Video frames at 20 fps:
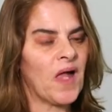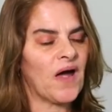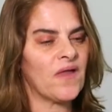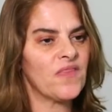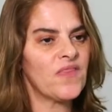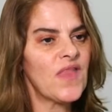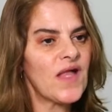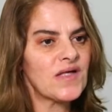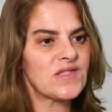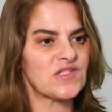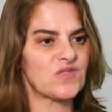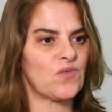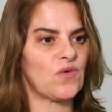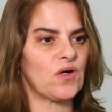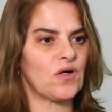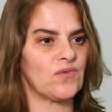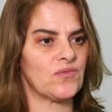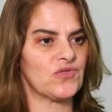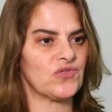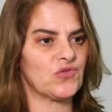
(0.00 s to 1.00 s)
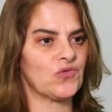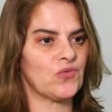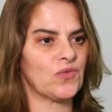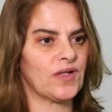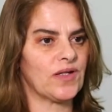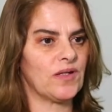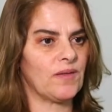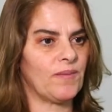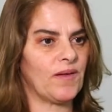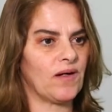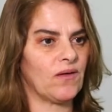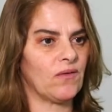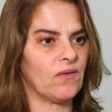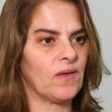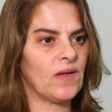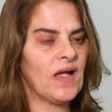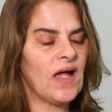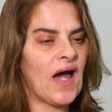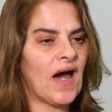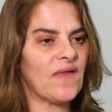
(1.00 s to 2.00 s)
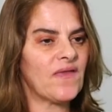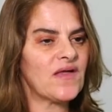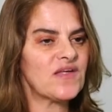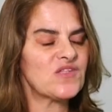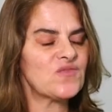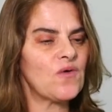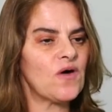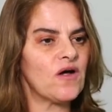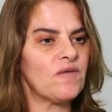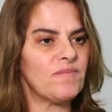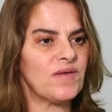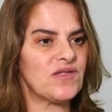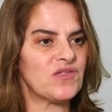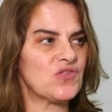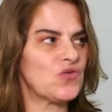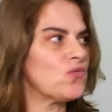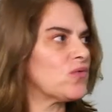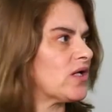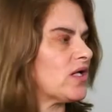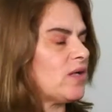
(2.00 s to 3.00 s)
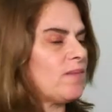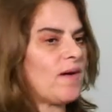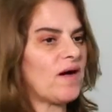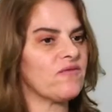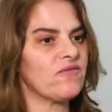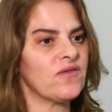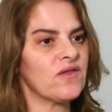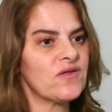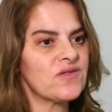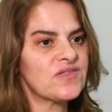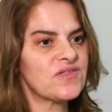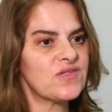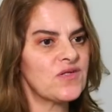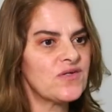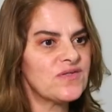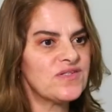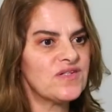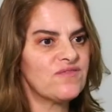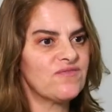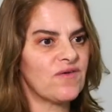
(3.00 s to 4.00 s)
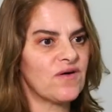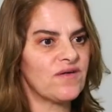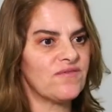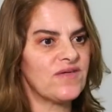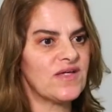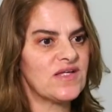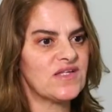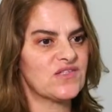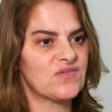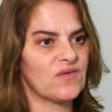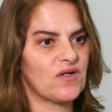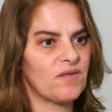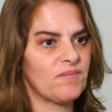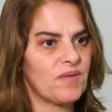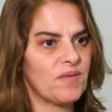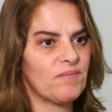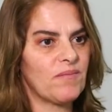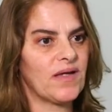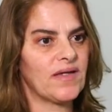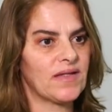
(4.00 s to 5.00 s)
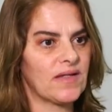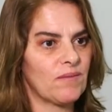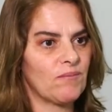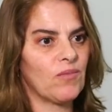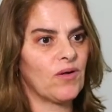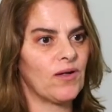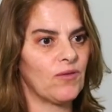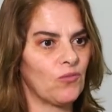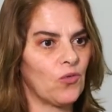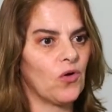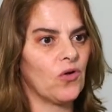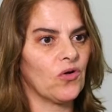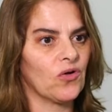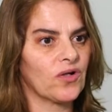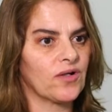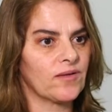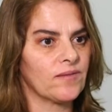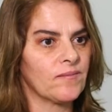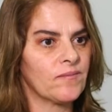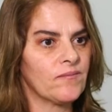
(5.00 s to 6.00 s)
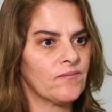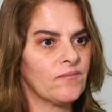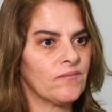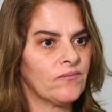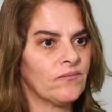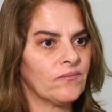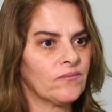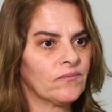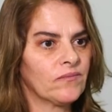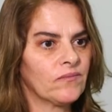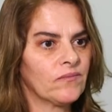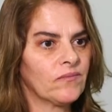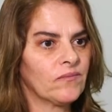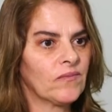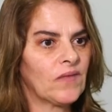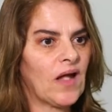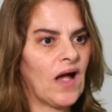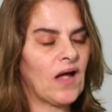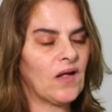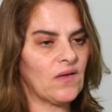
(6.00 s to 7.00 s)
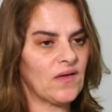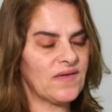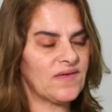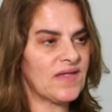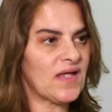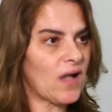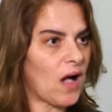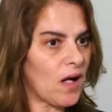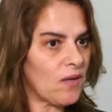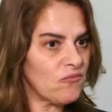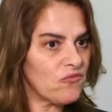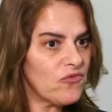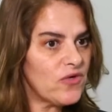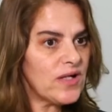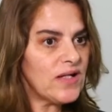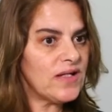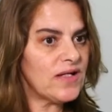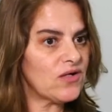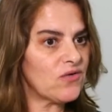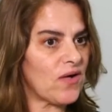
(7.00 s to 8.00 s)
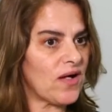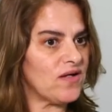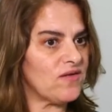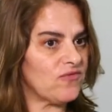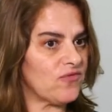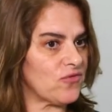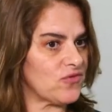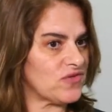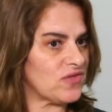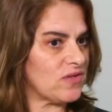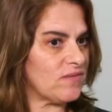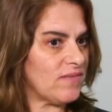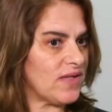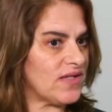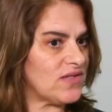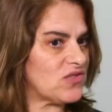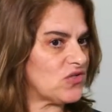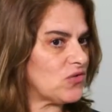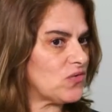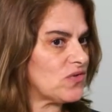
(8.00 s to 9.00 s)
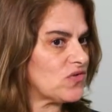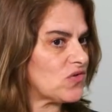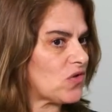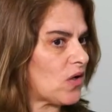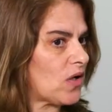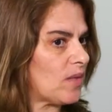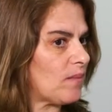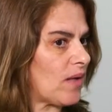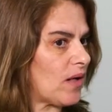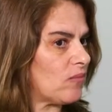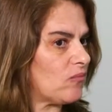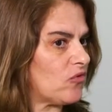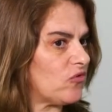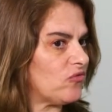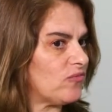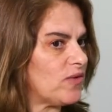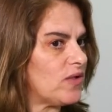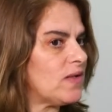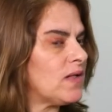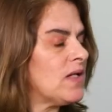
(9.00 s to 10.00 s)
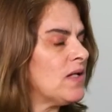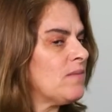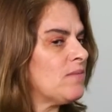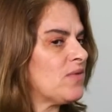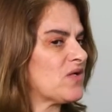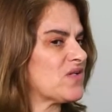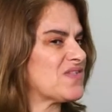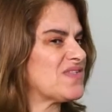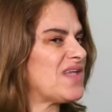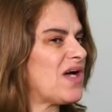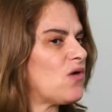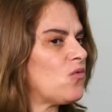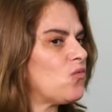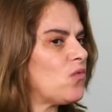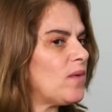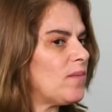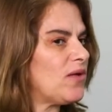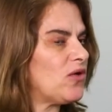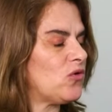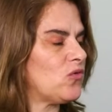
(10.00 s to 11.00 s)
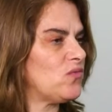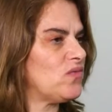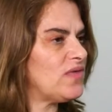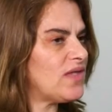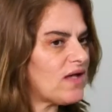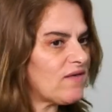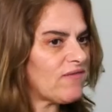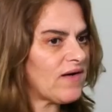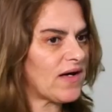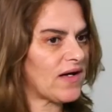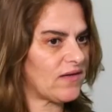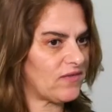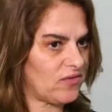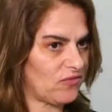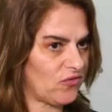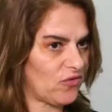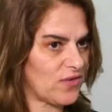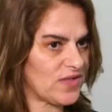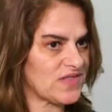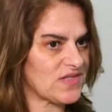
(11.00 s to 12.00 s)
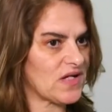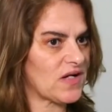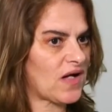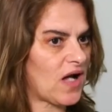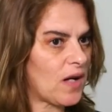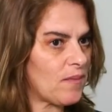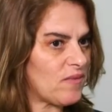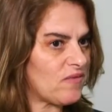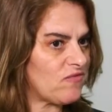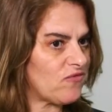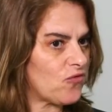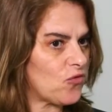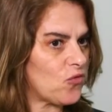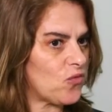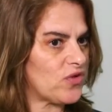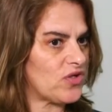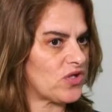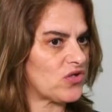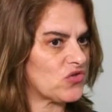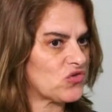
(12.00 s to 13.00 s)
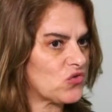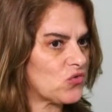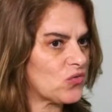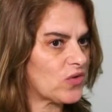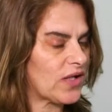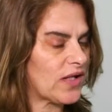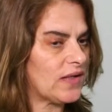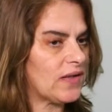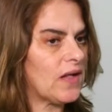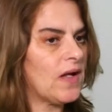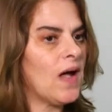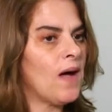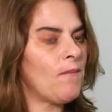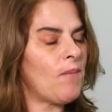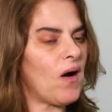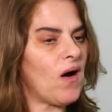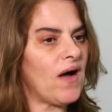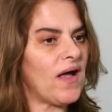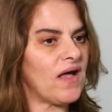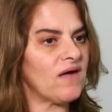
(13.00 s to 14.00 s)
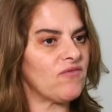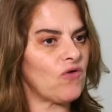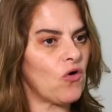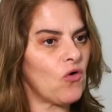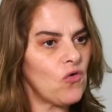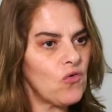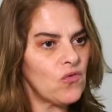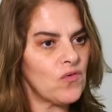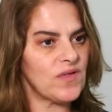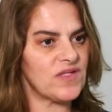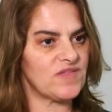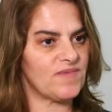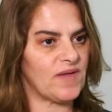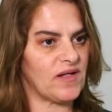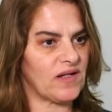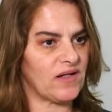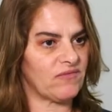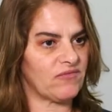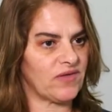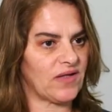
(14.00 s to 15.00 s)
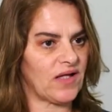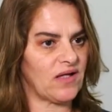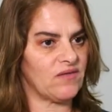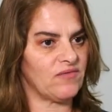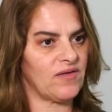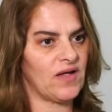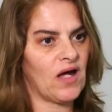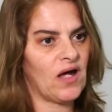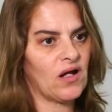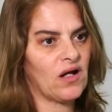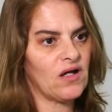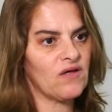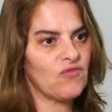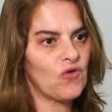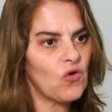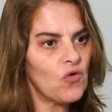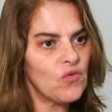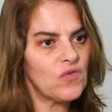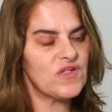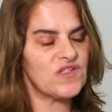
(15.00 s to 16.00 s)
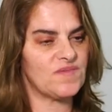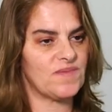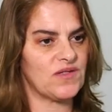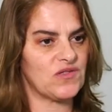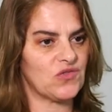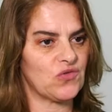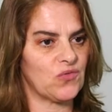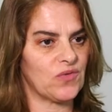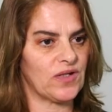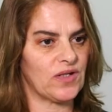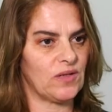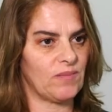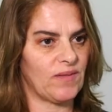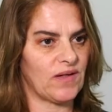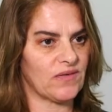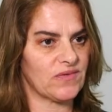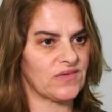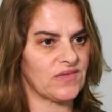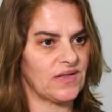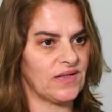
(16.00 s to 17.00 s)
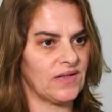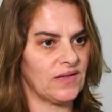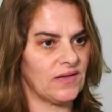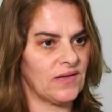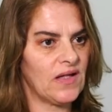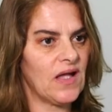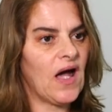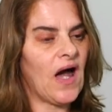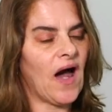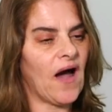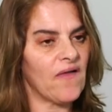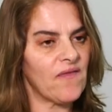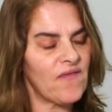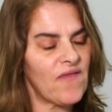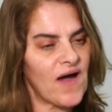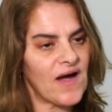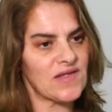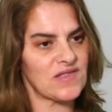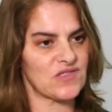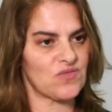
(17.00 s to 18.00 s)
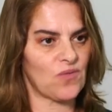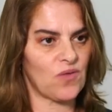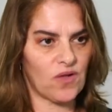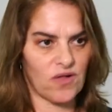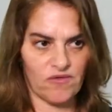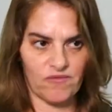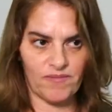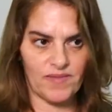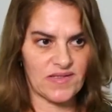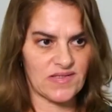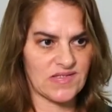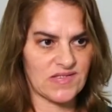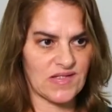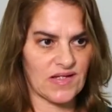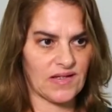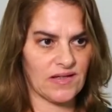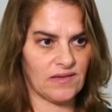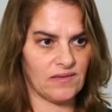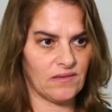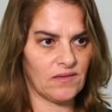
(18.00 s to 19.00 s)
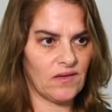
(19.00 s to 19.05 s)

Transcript: And that's what I was talking about. And that's what I've been talking about for the last 35 years when I've been making my work. And I think I'm really grateful to the Me Too and Time Out movement, because now women who never had a voice are coming forward and talking. But I have always been an advocate of it and I've always been talking about it. And that's what I've been saying.